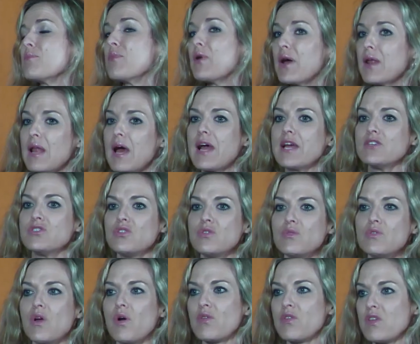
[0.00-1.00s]
But I
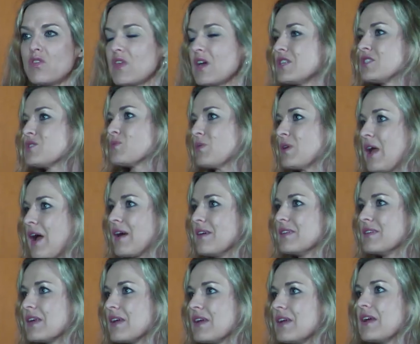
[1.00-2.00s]
do know that that's
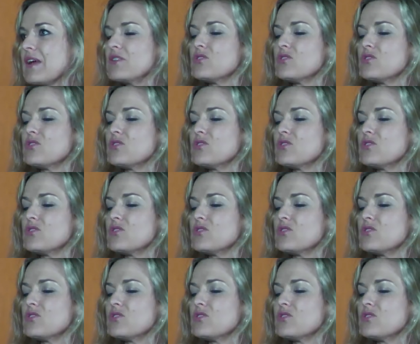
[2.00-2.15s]
reality.